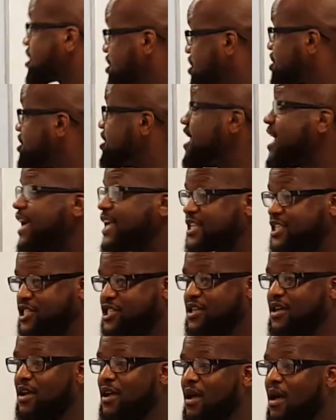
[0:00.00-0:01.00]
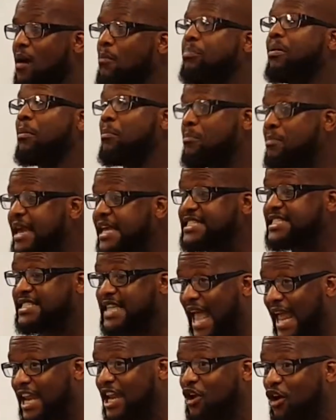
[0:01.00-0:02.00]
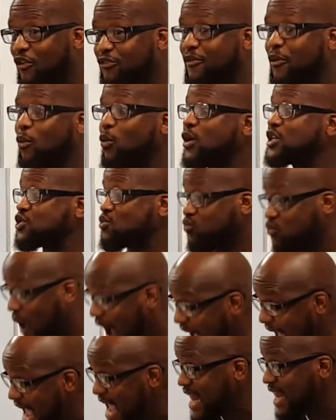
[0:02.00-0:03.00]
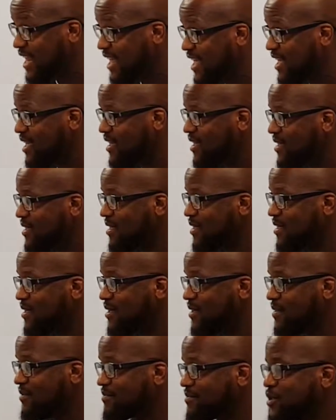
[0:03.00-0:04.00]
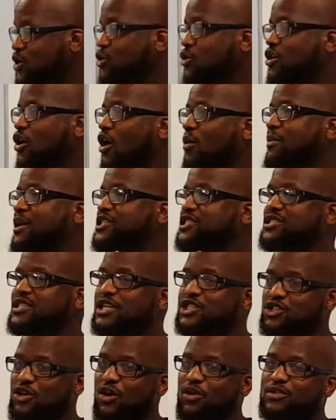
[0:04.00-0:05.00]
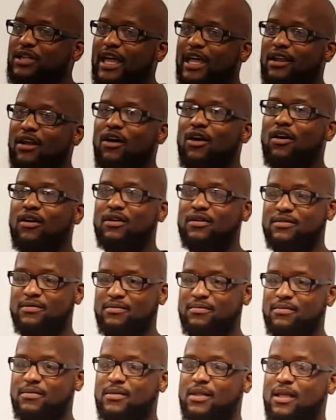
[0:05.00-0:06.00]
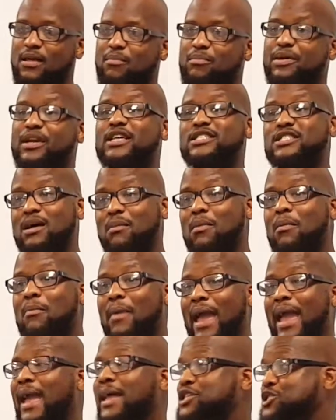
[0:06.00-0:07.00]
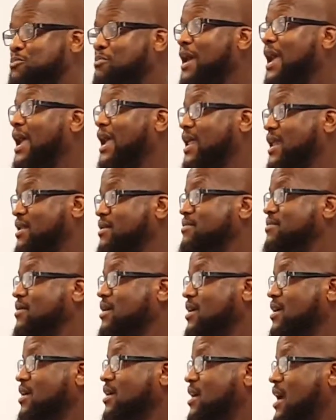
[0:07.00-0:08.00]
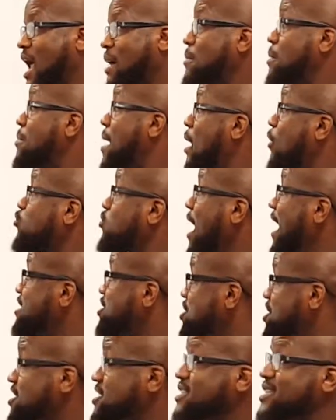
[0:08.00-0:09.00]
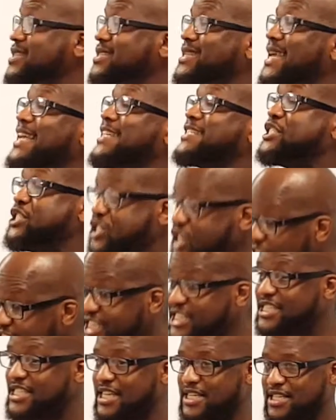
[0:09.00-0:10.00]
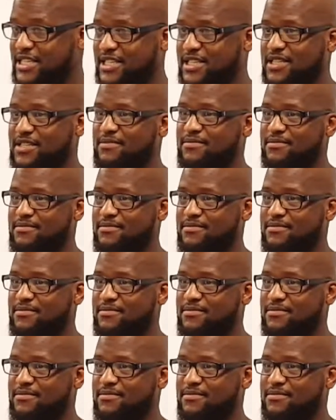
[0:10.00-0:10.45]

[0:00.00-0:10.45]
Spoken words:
a snitch. Exactly. But me standing on for what's right, you call me a snitch all day long because I'm a man's man. I'm about righteousness and justice.